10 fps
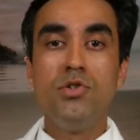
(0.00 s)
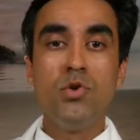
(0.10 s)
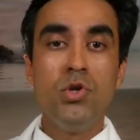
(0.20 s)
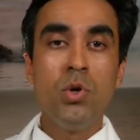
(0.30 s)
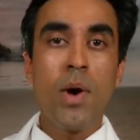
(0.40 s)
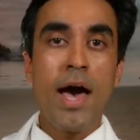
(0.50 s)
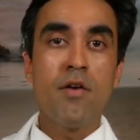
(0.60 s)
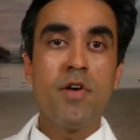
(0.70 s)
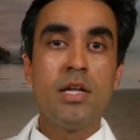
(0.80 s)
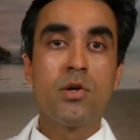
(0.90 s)
Do you
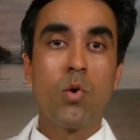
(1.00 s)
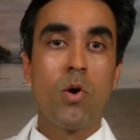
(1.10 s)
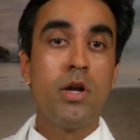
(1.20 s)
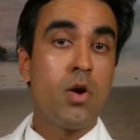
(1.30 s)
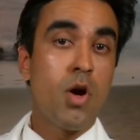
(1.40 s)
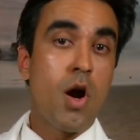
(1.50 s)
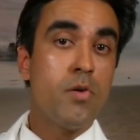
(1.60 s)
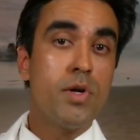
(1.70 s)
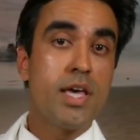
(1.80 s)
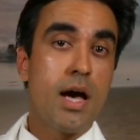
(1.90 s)
have any coronary
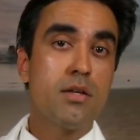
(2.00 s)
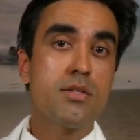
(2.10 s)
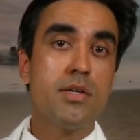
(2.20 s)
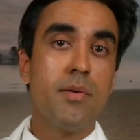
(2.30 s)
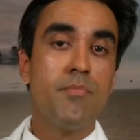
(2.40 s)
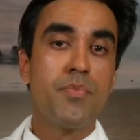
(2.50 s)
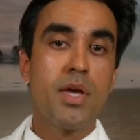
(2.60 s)
artery calcium?